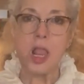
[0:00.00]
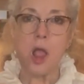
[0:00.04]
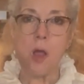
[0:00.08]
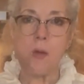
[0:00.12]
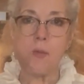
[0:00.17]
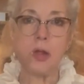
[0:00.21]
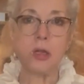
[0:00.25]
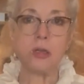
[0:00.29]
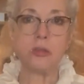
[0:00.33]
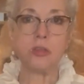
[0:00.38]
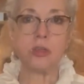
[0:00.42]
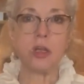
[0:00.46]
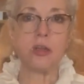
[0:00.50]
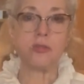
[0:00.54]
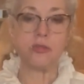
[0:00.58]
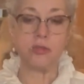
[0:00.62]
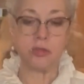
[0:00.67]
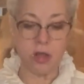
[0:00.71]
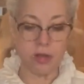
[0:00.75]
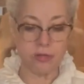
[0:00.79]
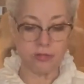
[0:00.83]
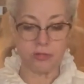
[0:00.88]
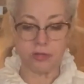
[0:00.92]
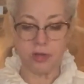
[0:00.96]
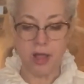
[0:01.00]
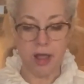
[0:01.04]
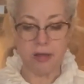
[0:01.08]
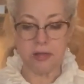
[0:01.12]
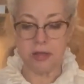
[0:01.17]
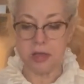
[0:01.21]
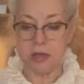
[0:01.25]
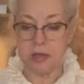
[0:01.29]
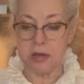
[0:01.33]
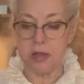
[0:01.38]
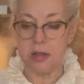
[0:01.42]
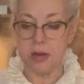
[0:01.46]
It just does not
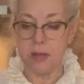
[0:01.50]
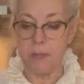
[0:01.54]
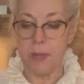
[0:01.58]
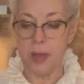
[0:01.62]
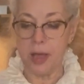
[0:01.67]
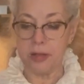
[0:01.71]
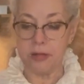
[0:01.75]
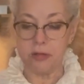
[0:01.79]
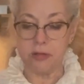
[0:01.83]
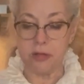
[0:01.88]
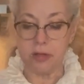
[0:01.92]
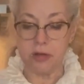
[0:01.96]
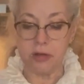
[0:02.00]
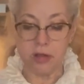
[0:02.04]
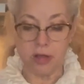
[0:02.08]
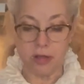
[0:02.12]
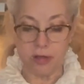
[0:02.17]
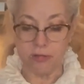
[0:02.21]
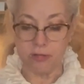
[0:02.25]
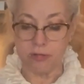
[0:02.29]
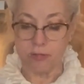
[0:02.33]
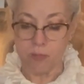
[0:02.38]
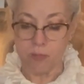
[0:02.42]
get any better than this.